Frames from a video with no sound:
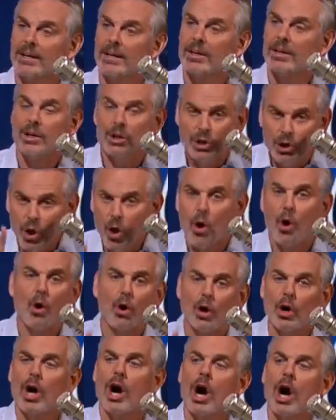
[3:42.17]

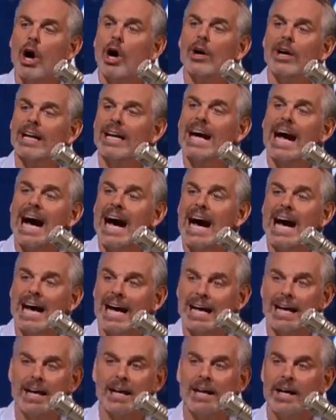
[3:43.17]
You're our
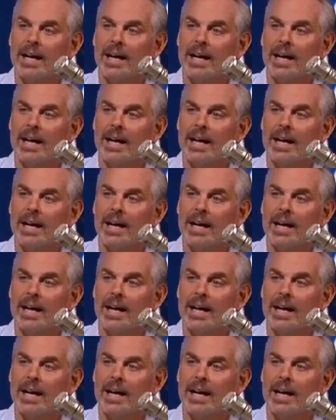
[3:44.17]
guy.